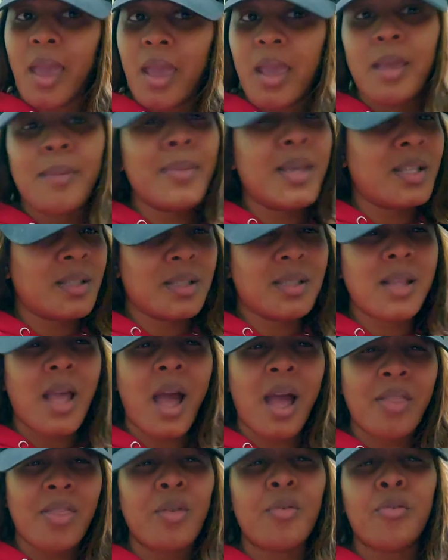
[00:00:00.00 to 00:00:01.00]

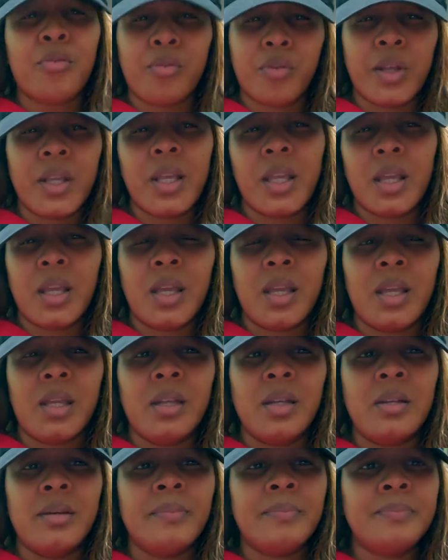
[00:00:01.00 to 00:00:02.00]
inside the
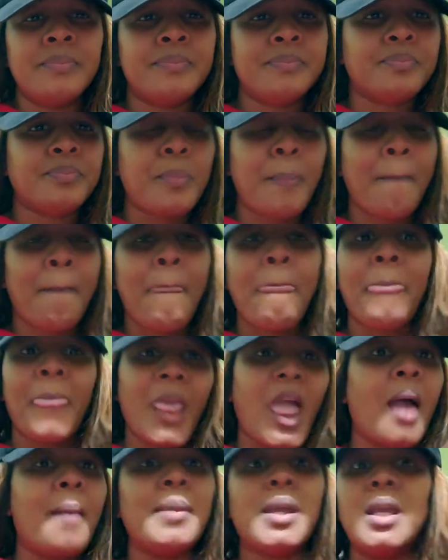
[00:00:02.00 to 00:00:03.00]
freaking,
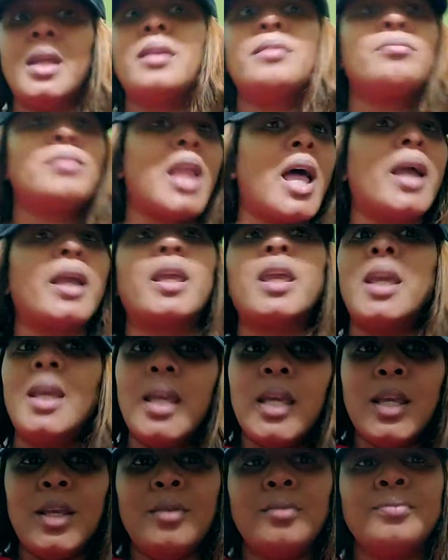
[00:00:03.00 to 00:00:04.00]
I mean, like,
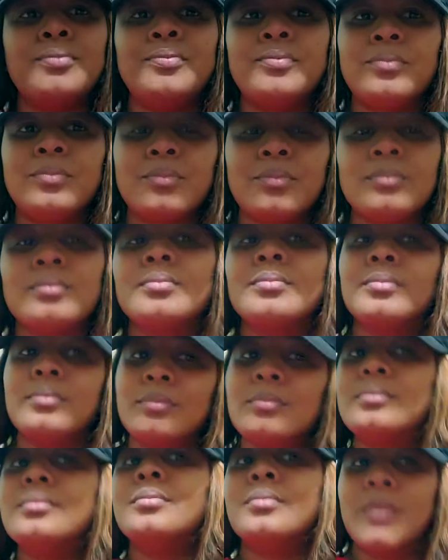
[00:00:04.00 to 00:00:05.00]
he
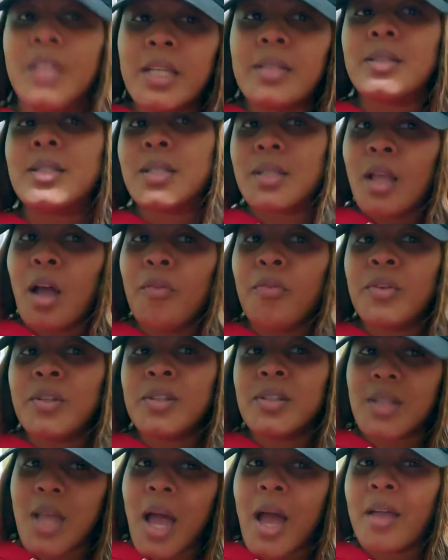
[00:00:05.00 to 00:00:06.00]
did stuff
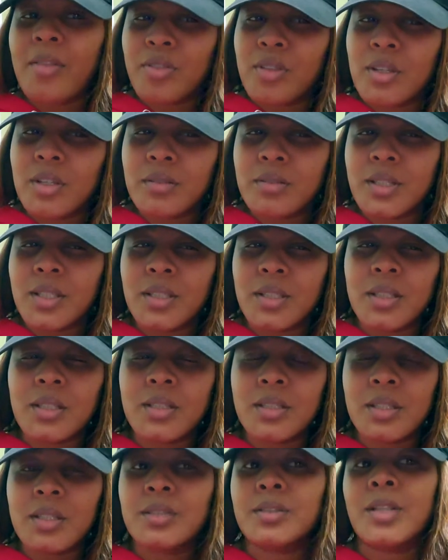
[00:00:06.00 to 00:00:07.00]
inside
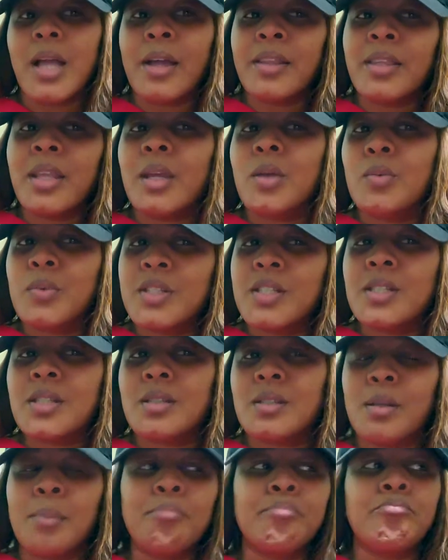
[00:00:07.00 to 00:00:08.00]
the I think it
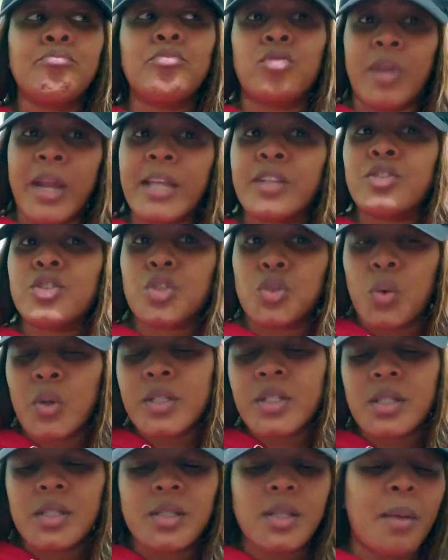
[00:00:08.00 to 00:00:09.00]
was some ranch
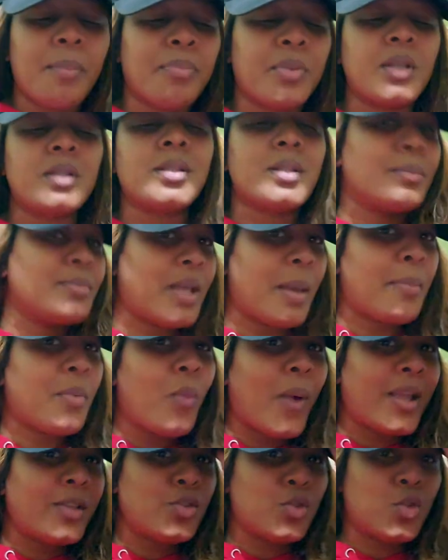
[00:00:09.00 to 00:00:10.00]
sauce or something, some type
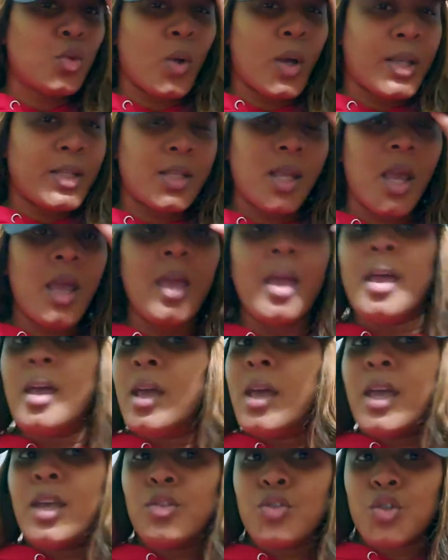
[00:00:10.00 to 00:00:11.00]
of white sauce.
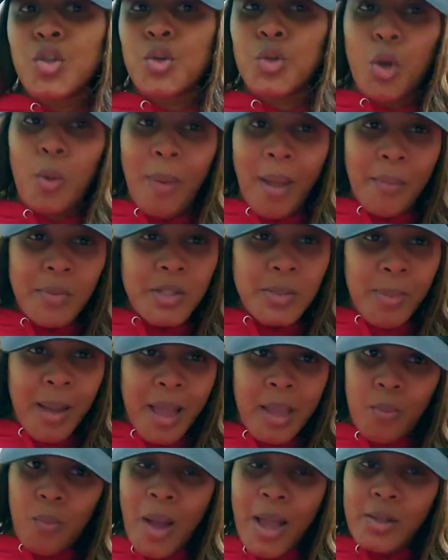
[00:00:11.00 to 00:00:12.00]
And so nobody was
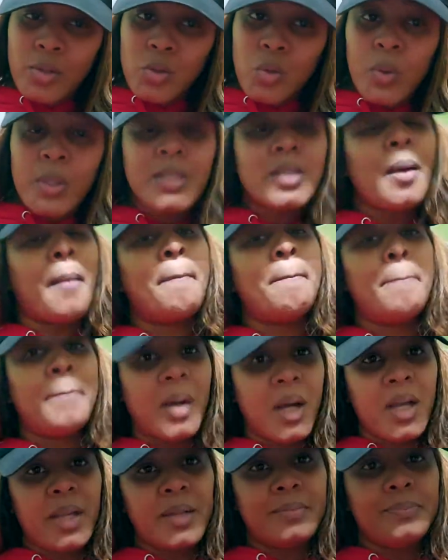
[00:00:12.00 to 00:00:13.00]
buying white sauce. But